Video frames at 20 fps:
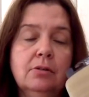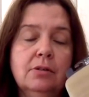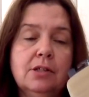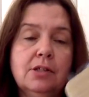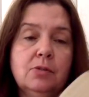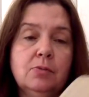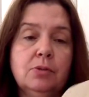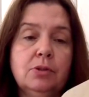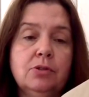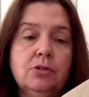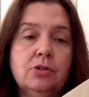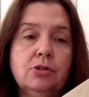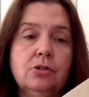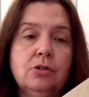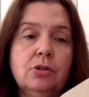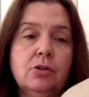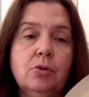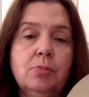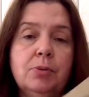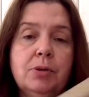I
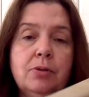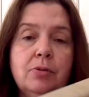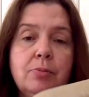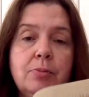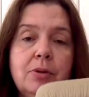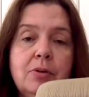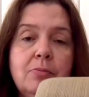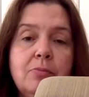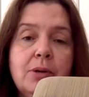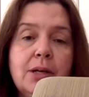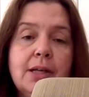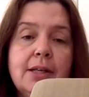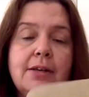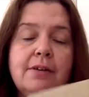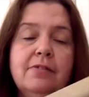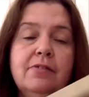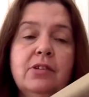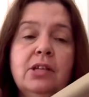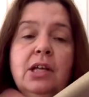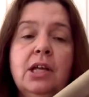hope it'll be big
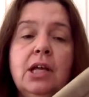enough.